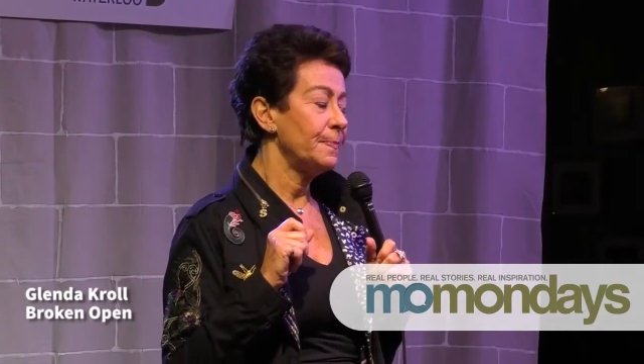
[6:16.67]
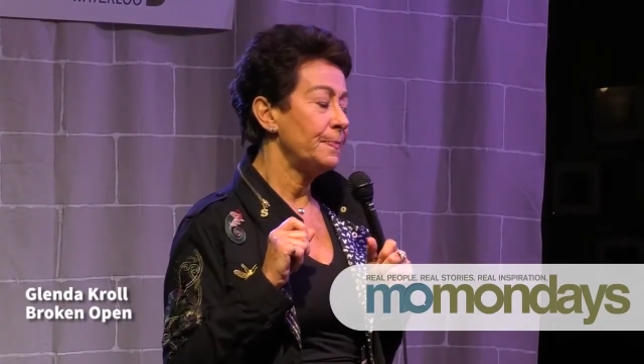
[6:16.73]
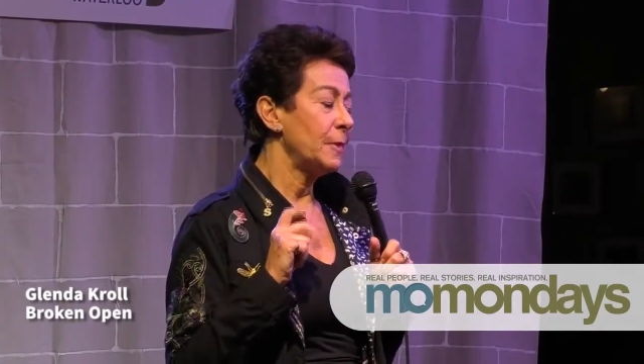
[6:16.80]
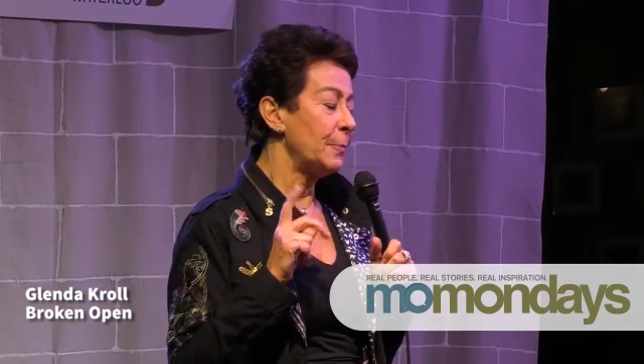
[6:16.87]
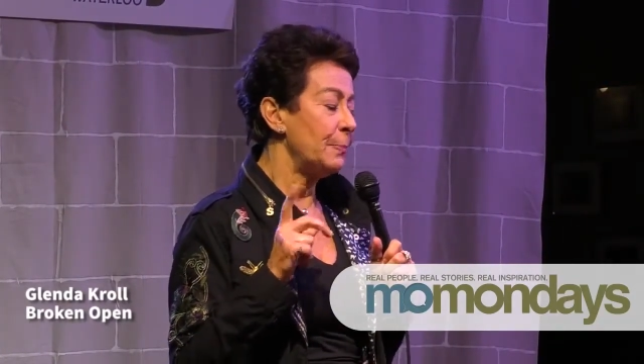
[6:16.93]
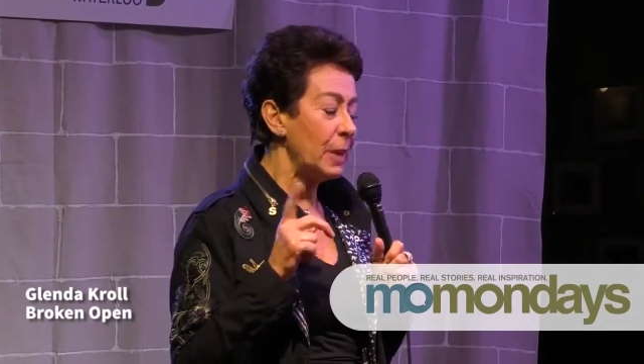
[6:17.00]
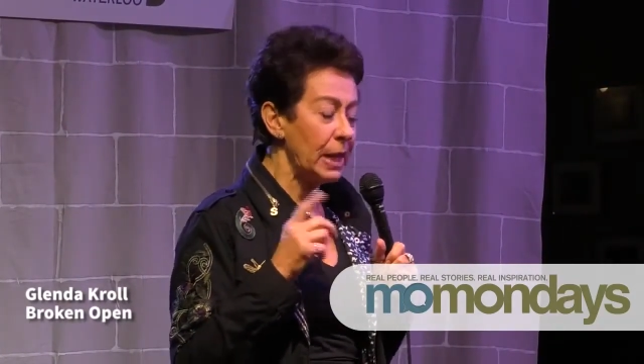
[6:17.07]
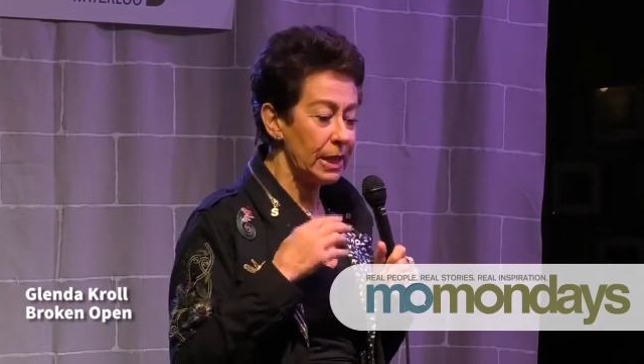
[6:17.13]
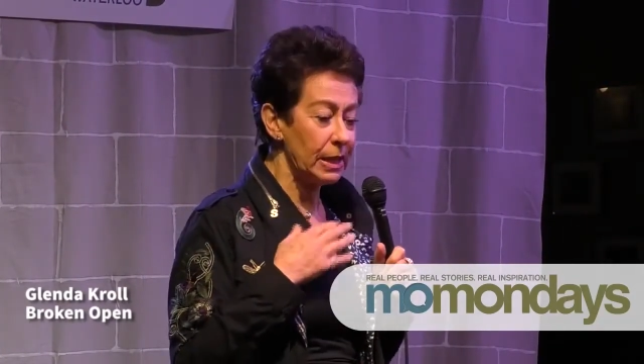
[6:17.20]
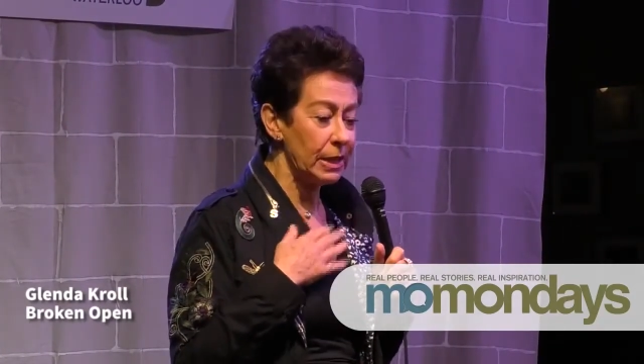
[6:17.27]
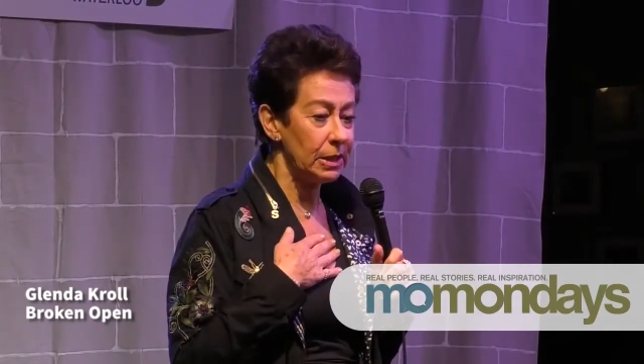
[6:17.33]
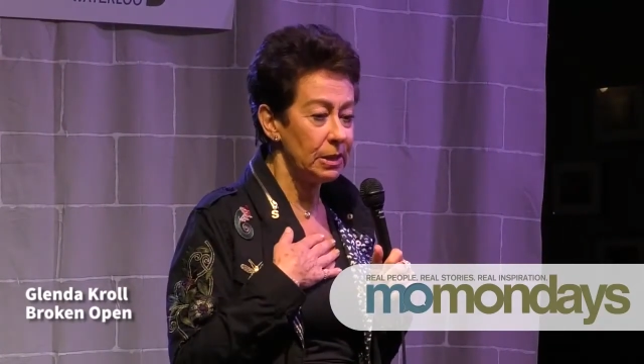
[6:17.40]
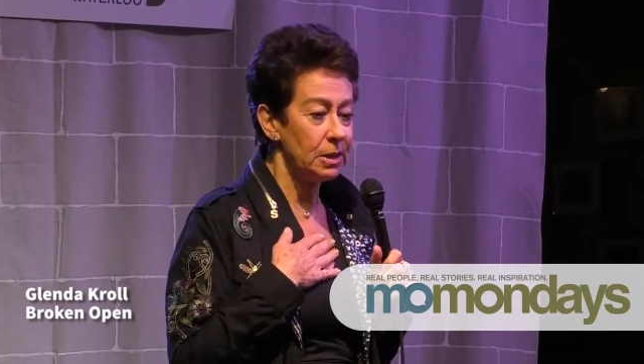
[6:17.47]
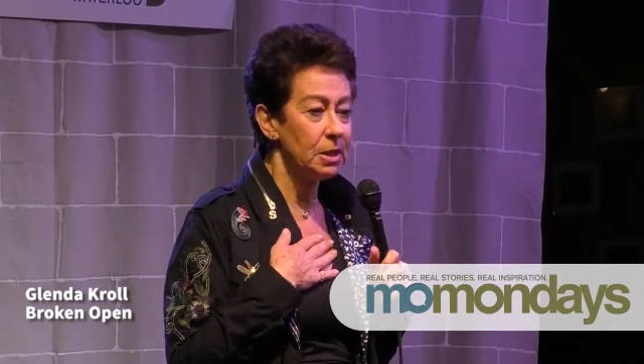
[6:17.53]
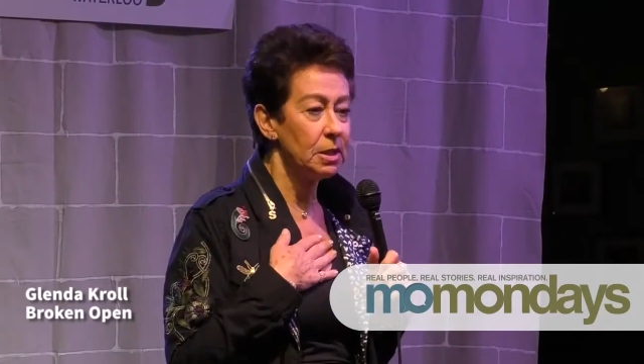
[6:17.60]
The
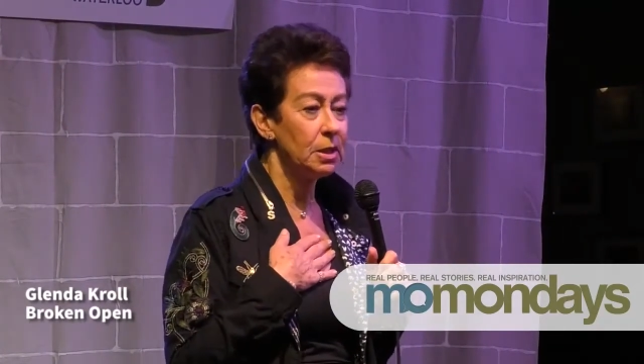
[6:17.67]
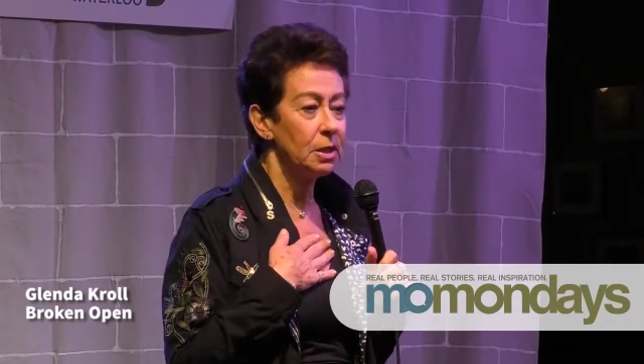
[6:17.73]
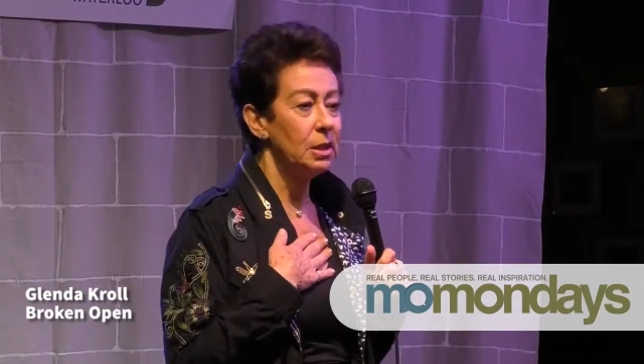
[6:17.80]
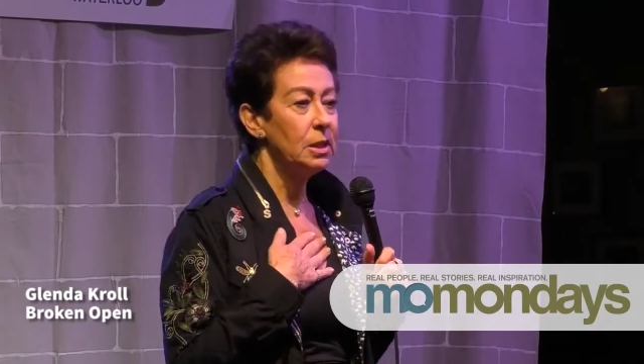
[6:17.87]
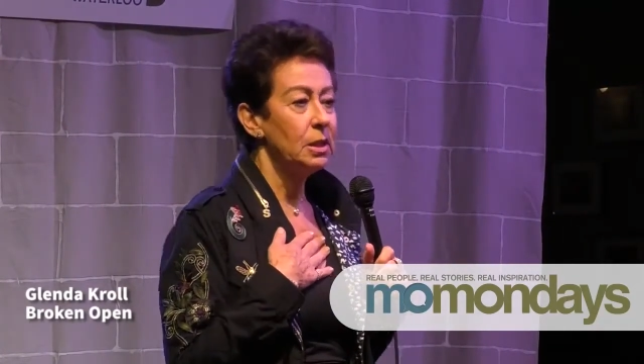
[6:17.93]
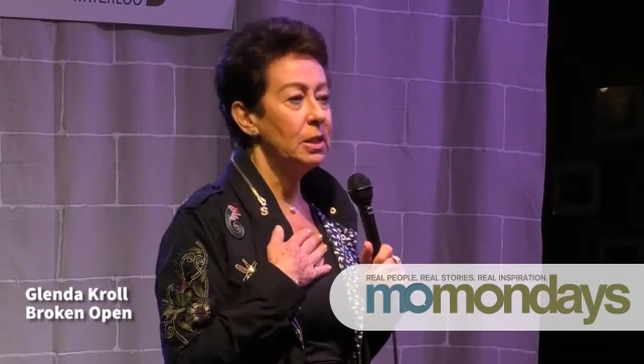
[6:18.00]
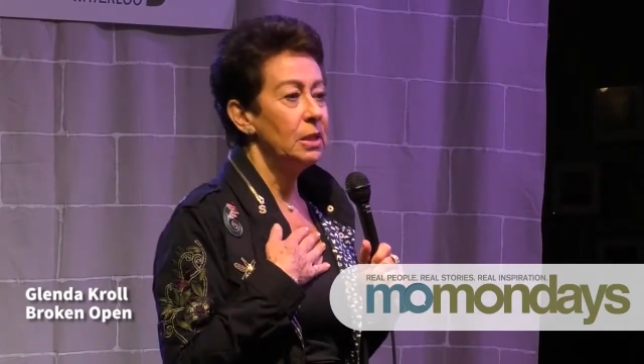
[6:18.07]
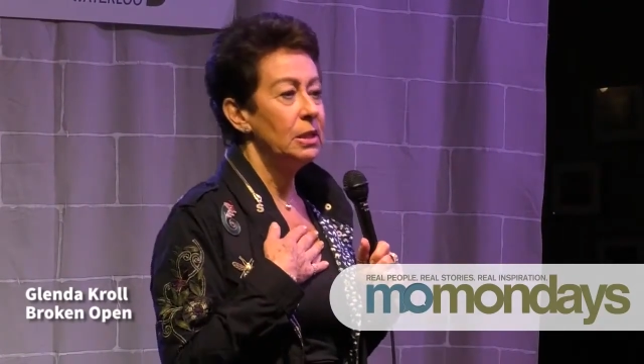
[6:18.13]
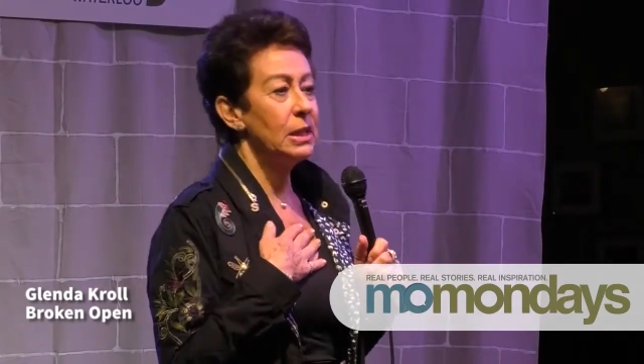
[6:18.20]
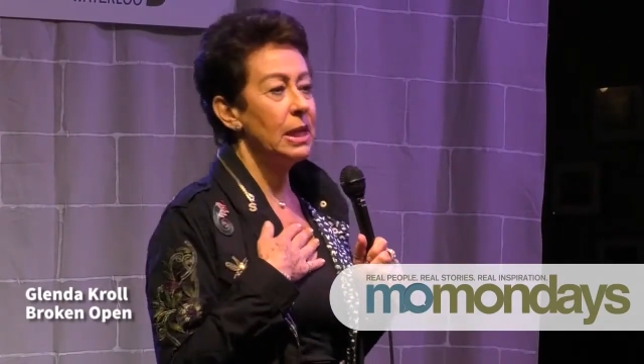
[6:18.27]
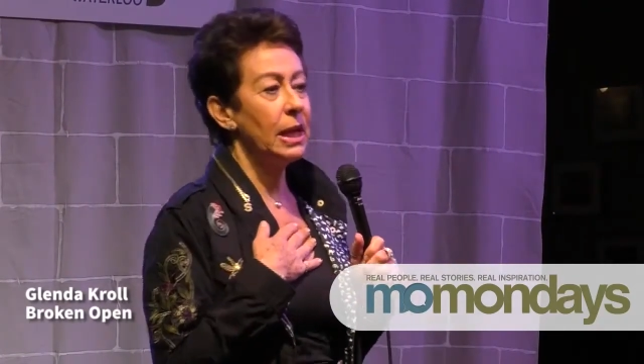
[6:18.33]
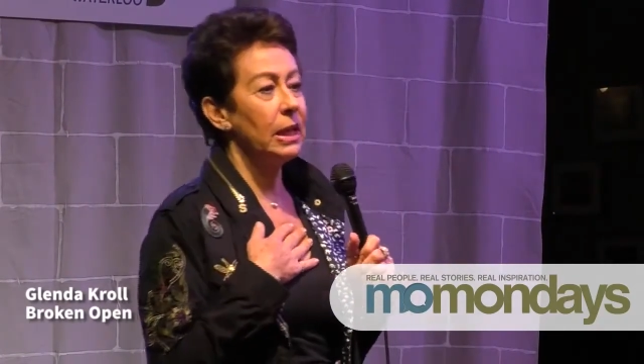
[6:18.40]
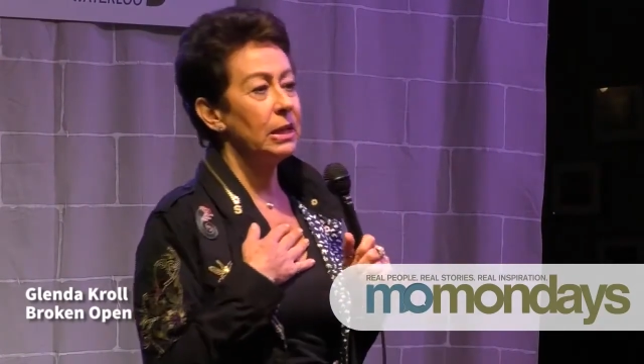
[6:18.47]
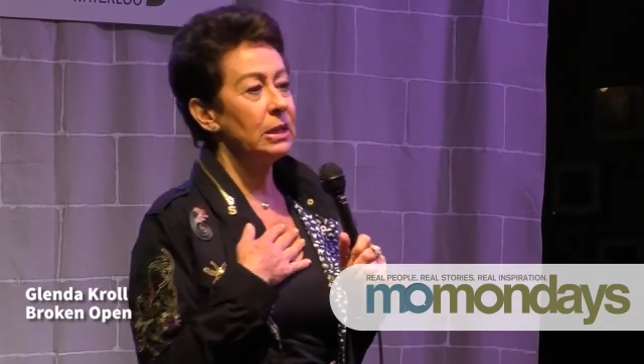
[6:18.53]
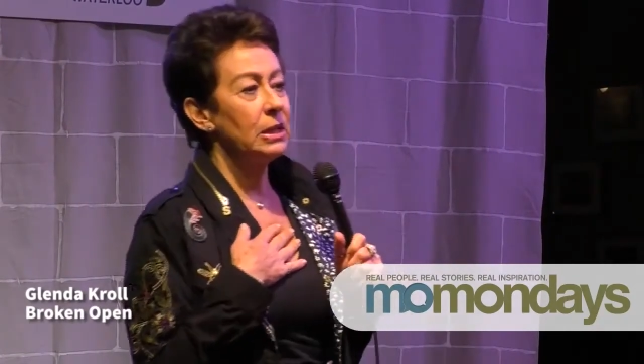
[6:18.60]
pain, the
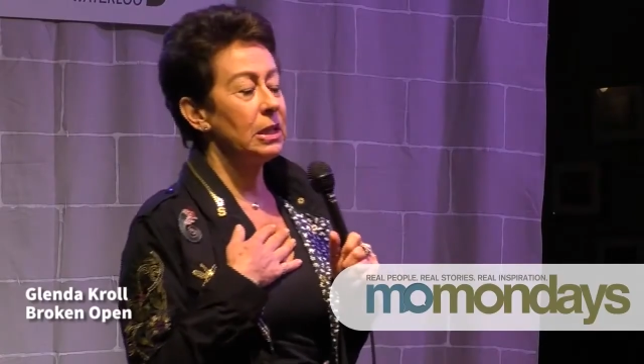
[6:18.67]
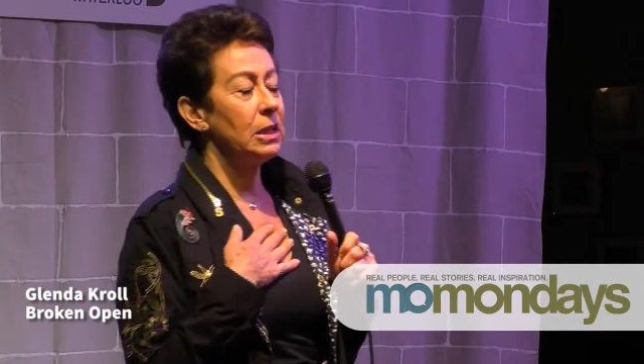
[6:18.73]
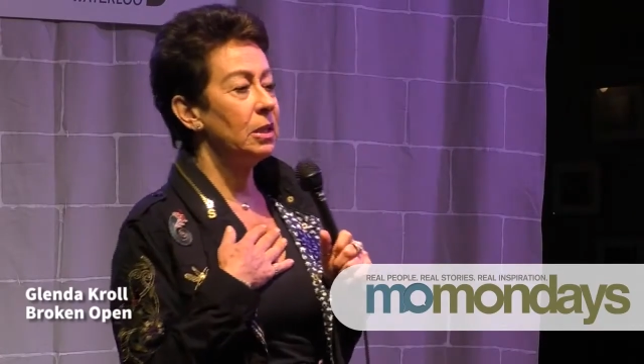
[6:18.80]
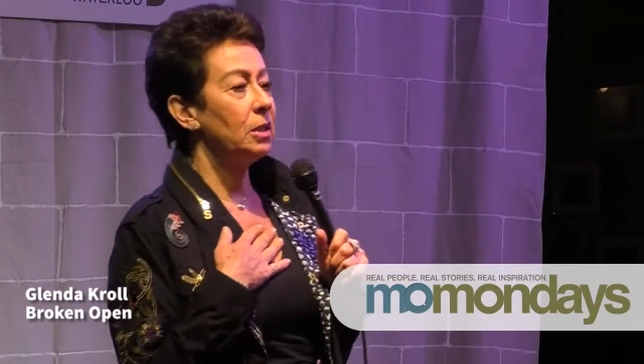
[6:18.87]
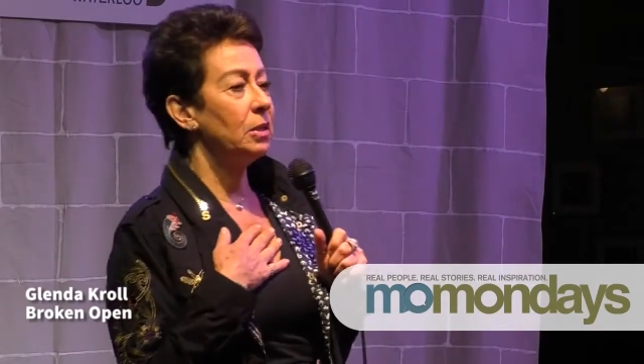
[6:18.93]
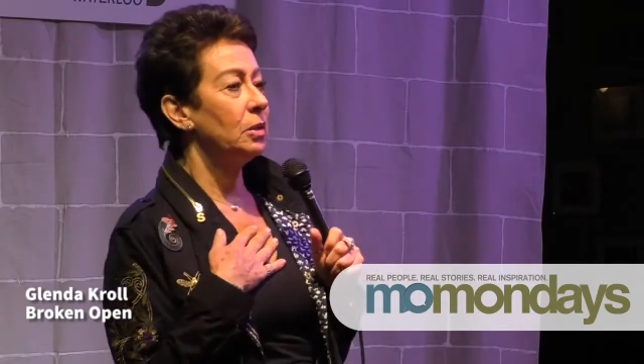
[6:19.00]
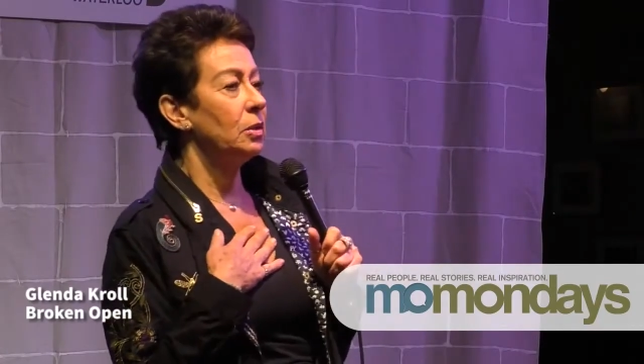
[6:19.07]
agony